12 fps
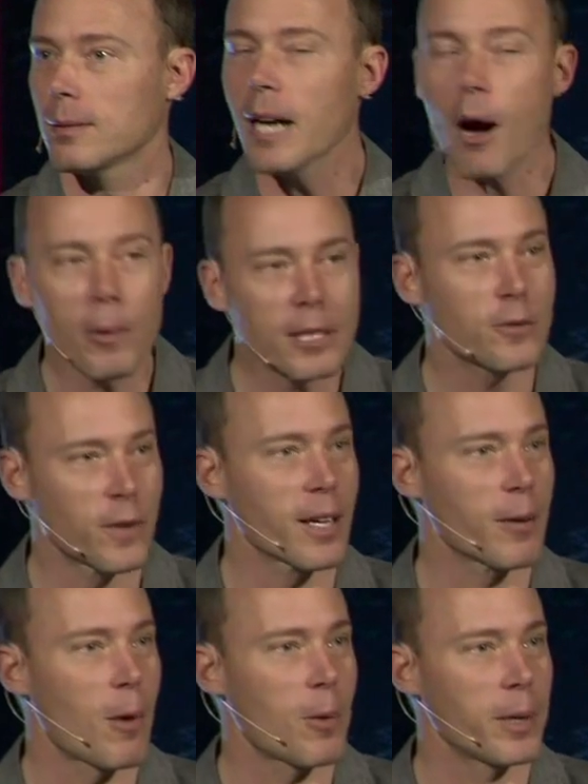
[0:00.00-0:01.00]
we always
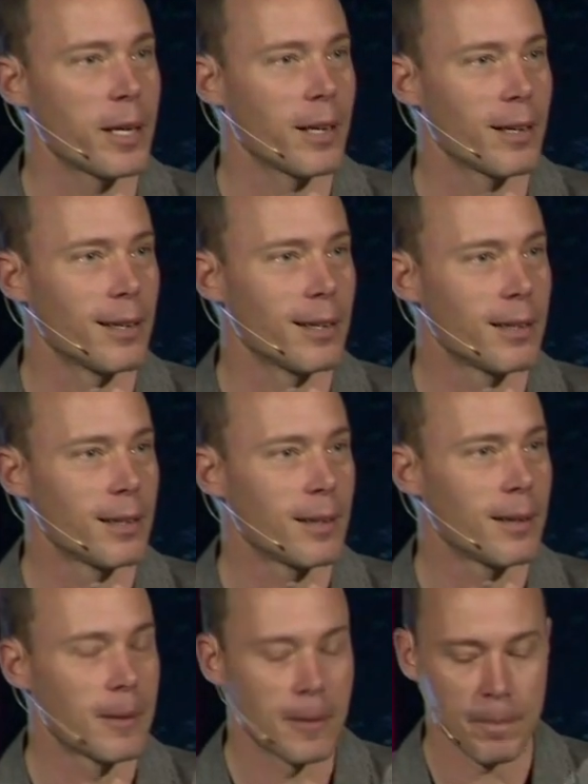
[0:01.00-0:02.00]
forget what we hear.
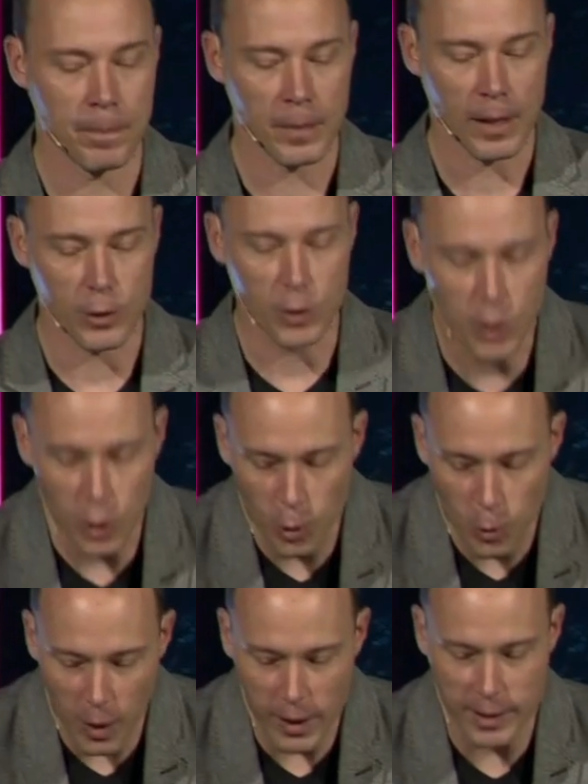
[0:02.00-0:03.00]
Do
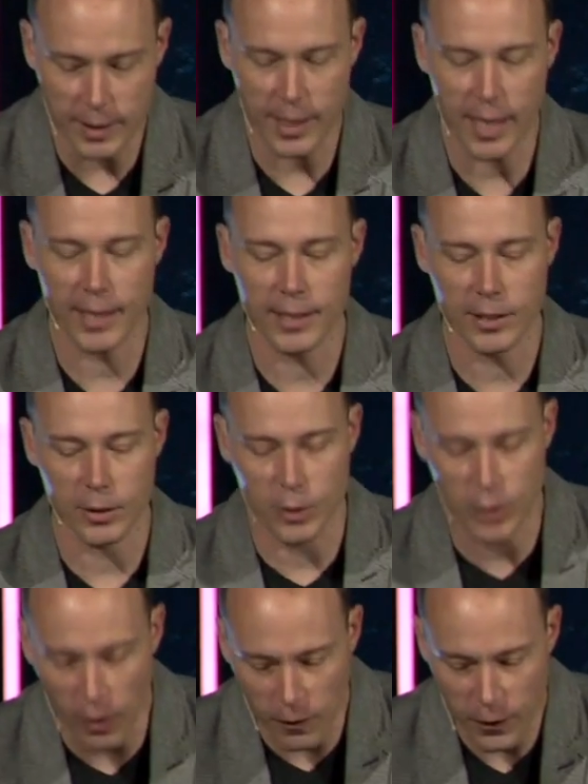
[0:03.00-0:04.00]
what it says,
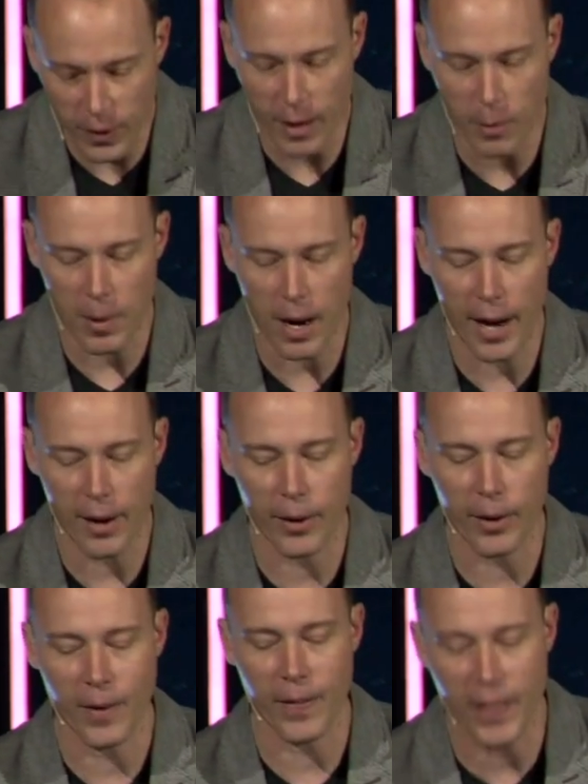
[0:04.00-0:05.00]
don't forget what I
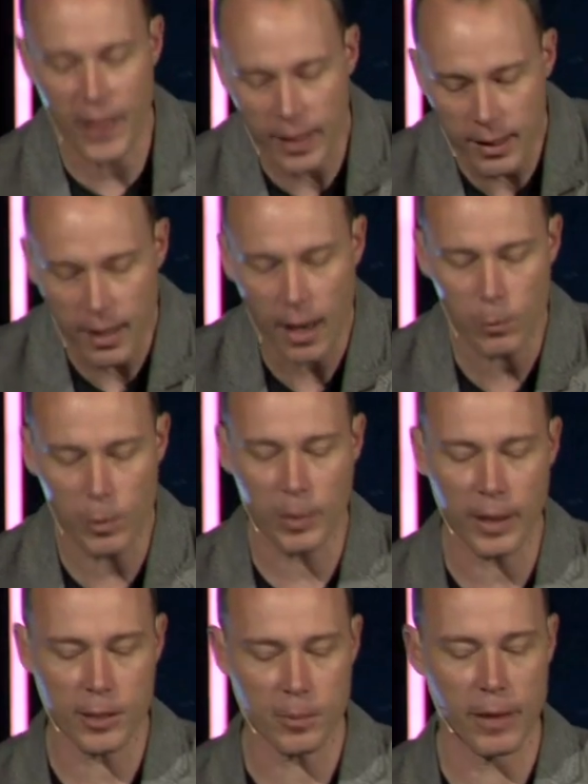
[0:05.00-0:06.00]
heard, then God will
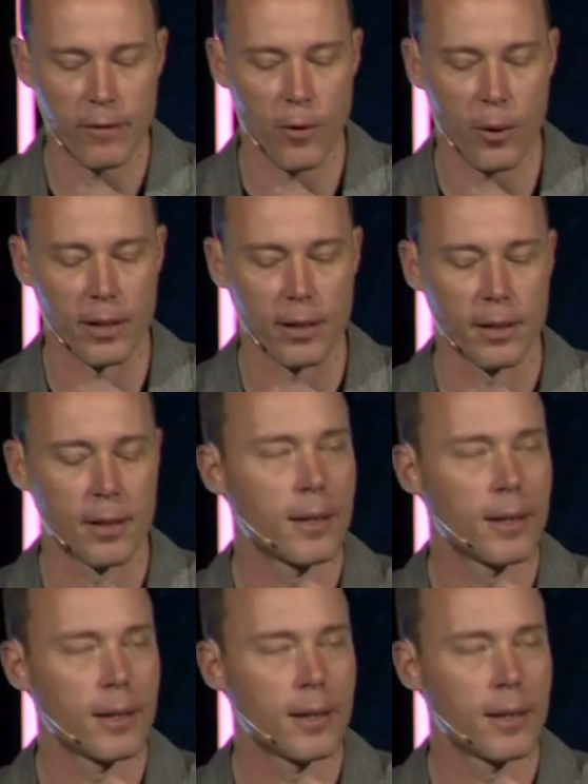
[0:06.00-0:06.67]
bless me for it.